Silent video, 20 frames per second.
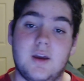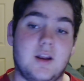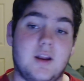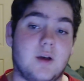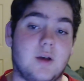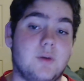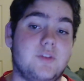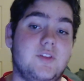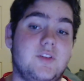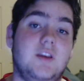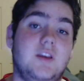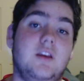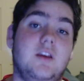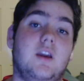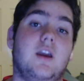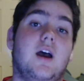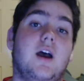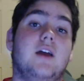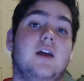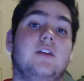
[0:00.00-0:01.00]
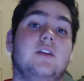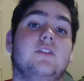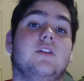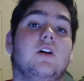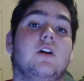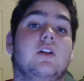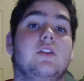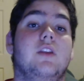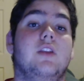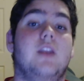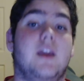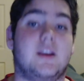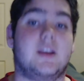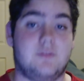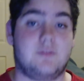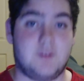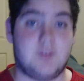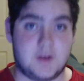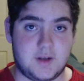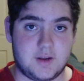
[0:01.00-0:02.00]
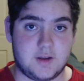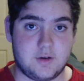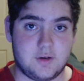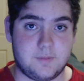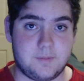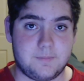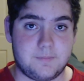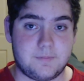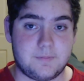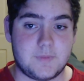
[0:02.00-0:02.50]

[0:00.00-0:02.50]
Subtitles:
and I'll see you guys on the next video.